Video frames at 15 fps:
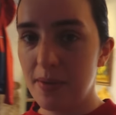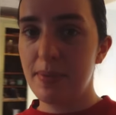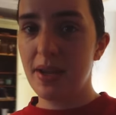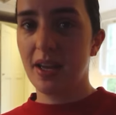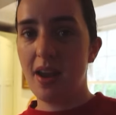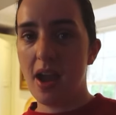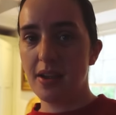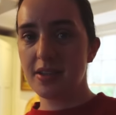to
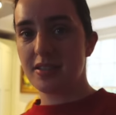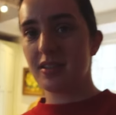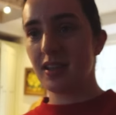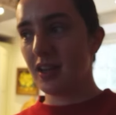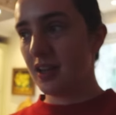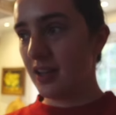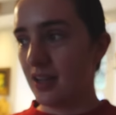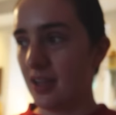be a nice
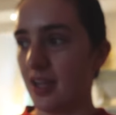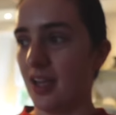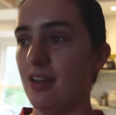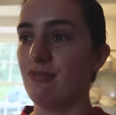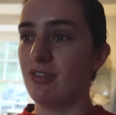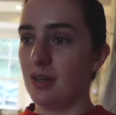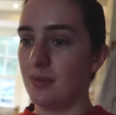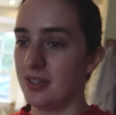
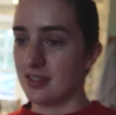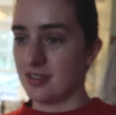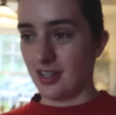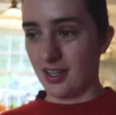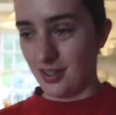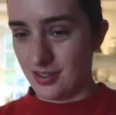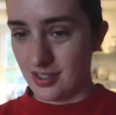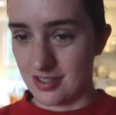
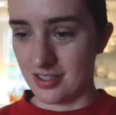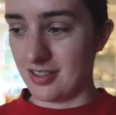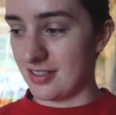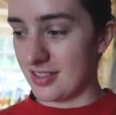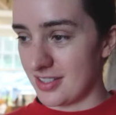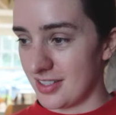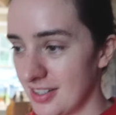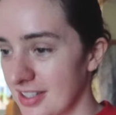influencer who
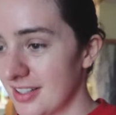doesn't